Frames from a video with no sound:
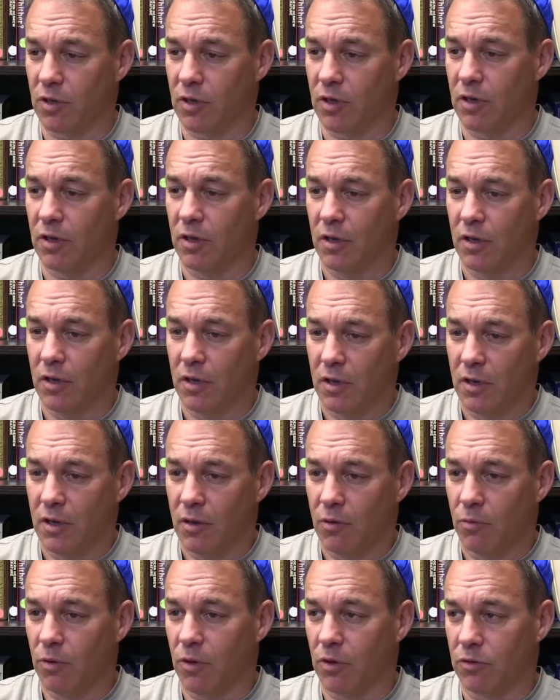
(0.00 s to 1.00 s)
Uh,
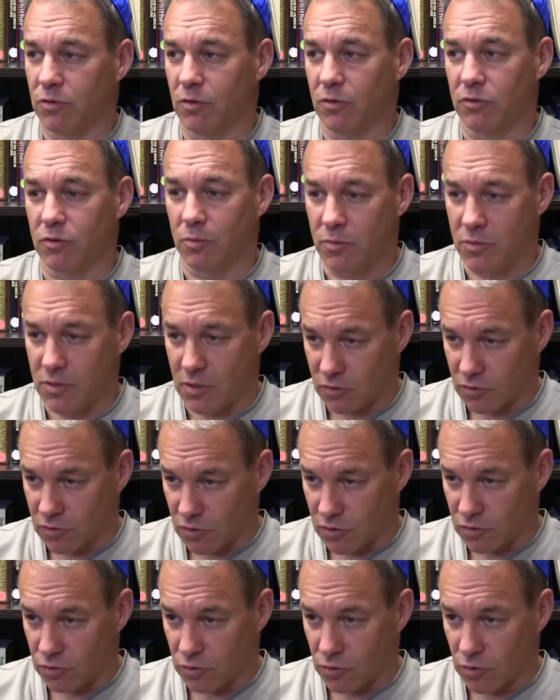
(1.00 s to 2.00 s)
we also have some
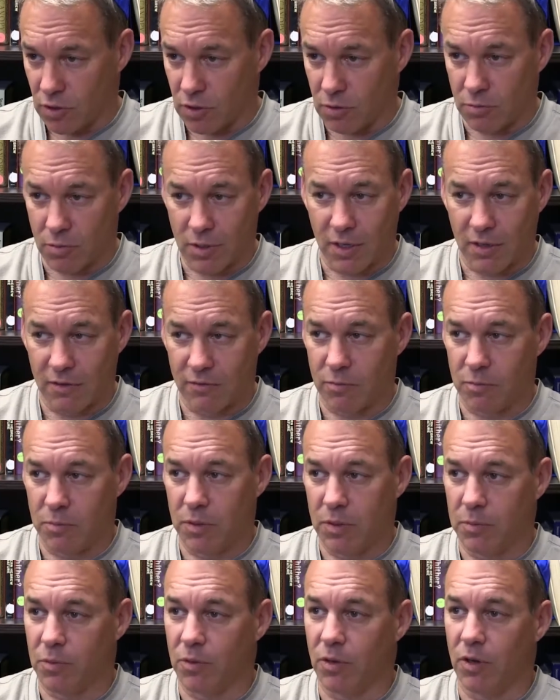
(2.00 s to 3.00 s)
distance learning. We have uh,
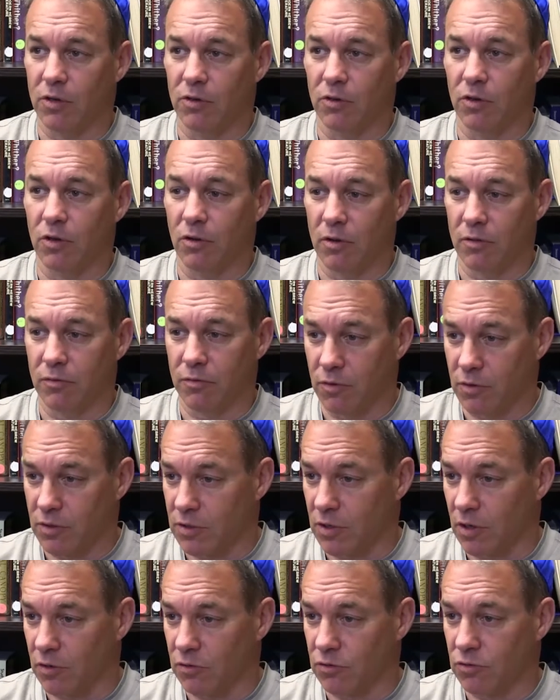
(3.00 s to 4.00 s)
people undergoing for
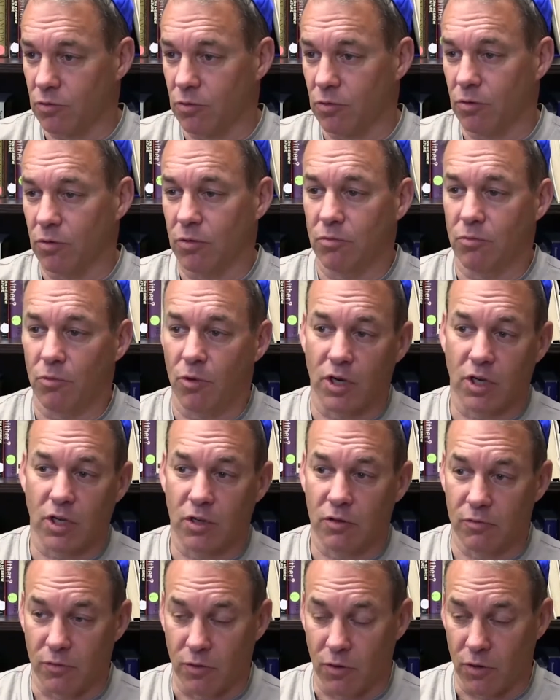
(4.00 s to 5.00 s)
adults who are, want to
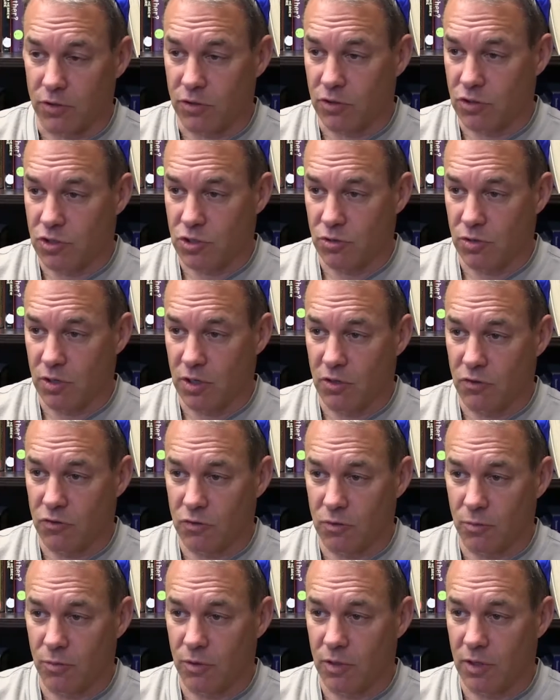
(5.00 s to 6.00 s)
convert to
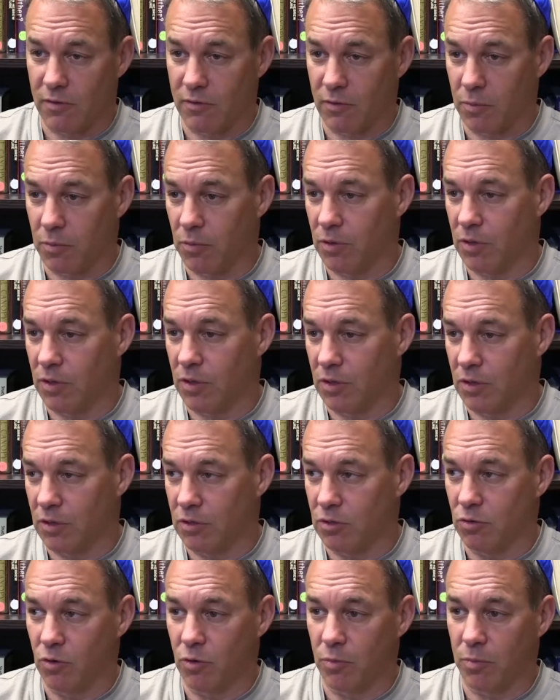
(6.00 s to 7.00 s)
Judaism. We have a pretty
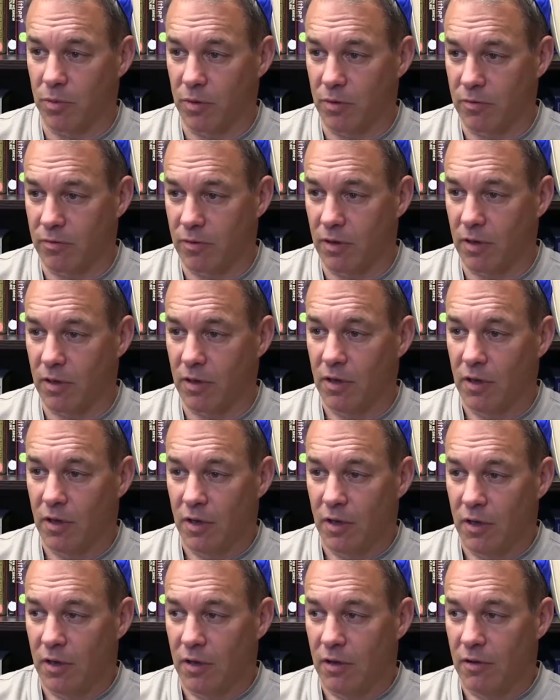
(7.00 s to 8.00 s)
good group of uh,
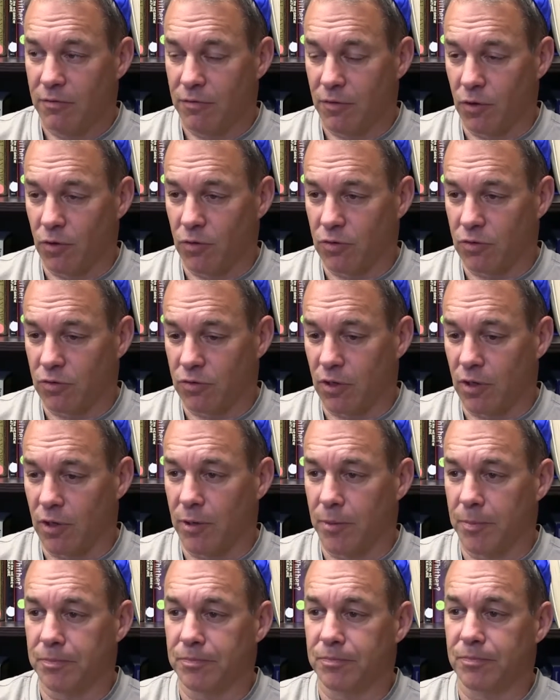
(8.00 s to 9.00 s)
folks
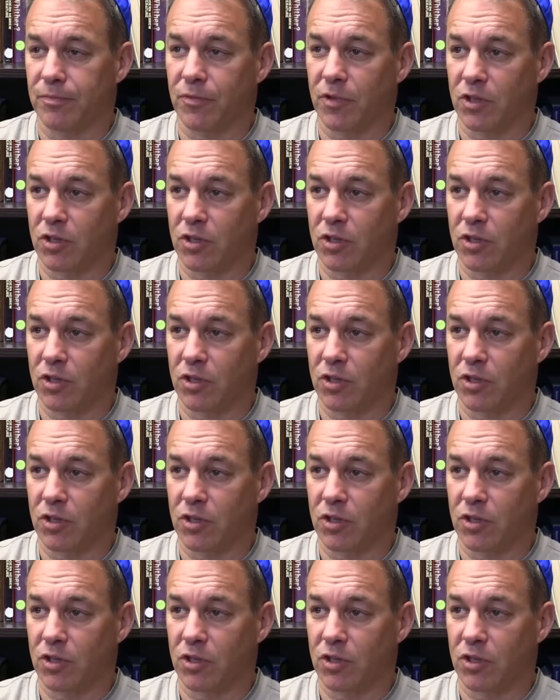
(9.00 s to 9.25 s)
um,